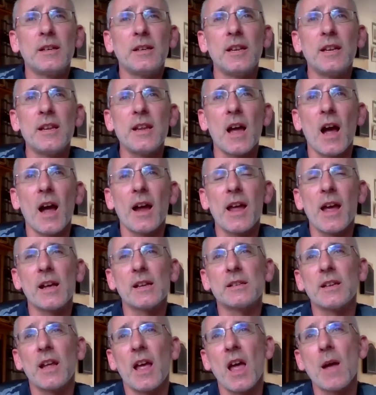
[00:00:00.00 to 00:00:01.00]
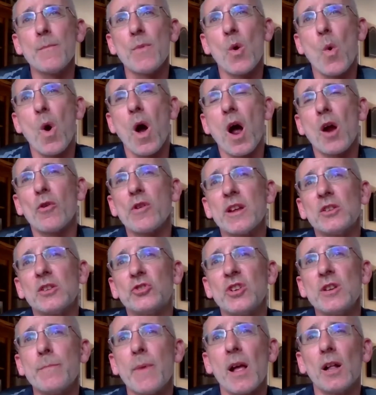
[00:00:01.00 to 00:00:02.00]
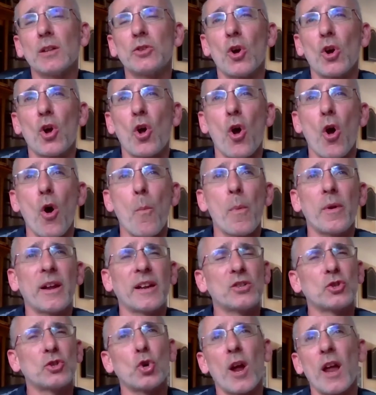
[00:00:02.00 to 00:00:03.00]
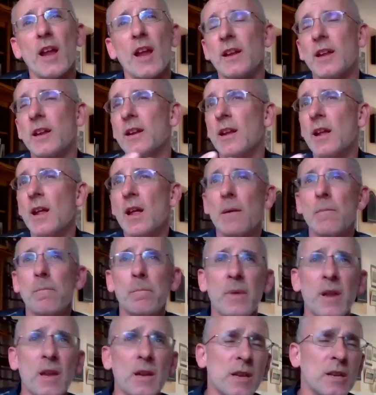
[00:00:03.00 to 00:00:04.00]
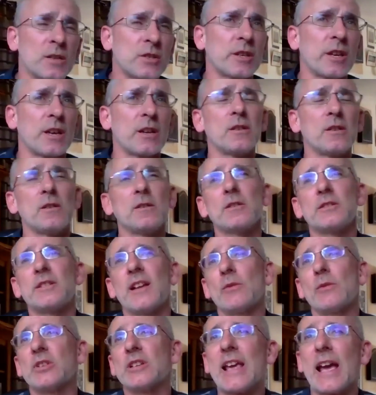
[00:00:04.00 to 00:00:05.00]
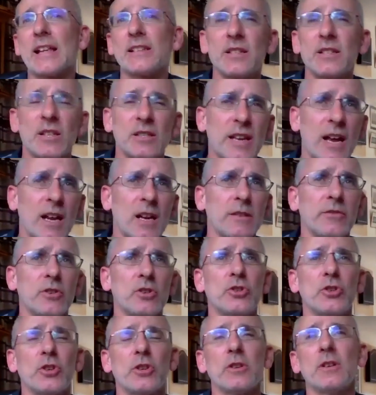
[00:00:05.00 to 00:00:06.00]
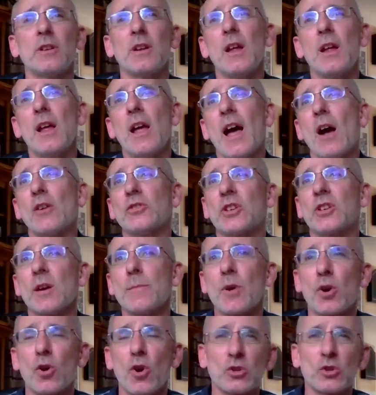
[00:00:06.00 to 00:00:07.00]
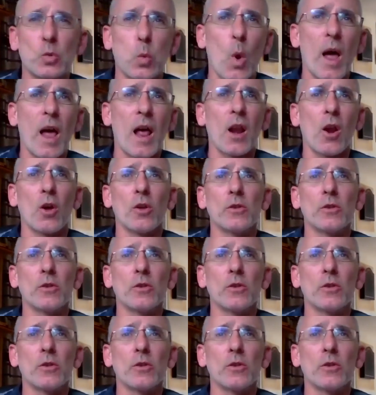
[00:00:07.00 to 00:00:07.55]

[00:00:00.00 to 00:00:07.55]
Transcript: @gmail.com. And I train in media skills, how to get into television, how to come across well